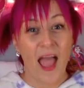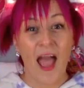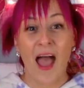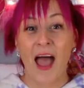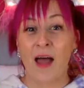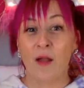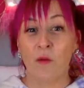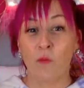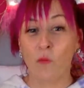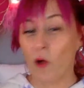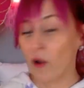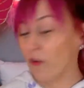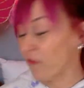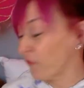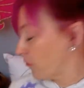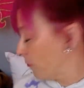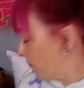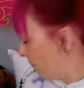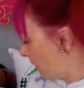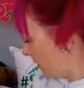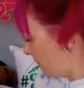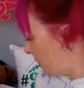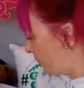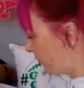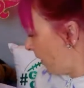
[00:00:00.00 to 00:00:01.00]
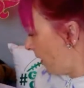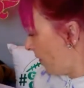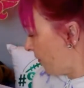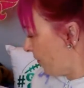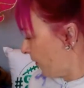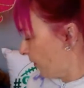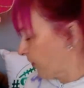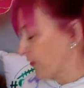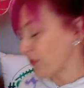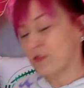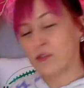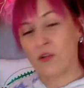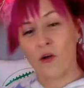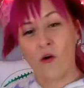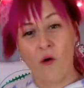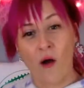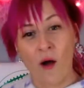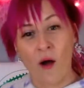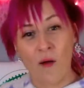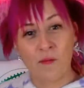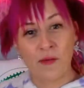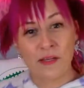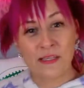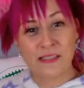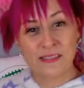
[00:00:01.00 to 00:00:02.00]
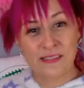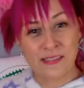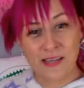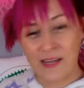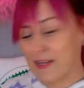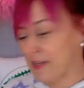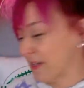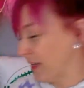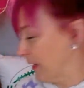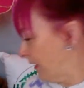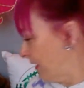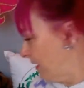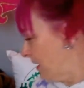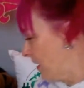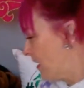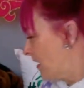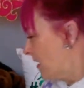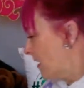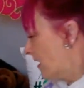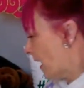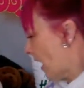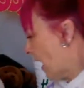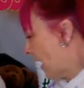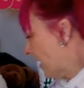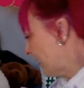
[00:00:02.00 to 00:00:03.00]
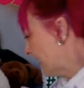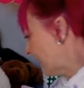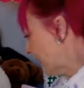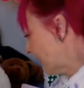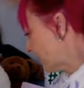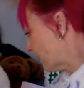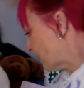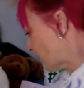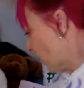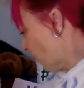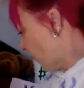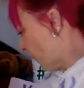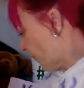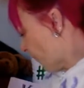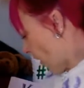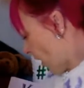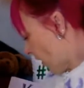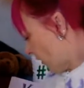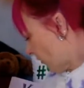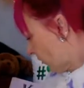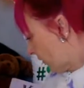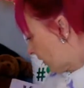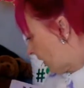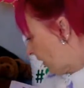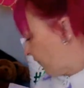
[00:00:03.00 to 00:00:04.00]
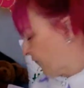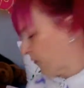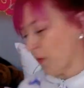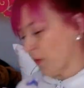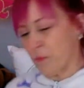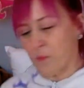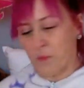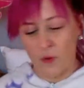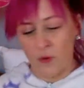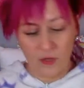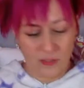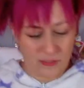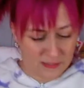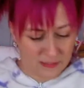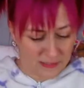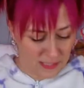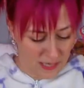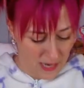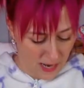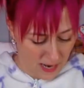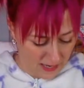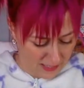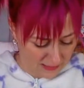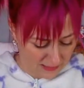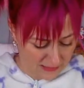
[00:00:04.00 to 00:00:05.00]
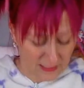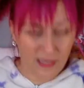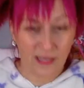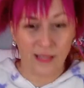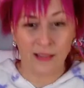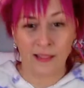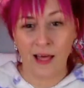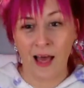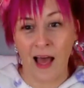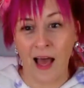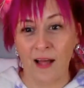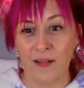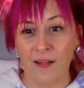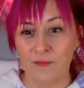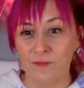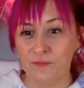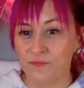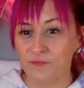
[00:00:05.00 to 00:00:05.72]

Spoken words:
and 1 from my brother. So I'm excited. I didn't have to go far looking for books today, I can tell you that.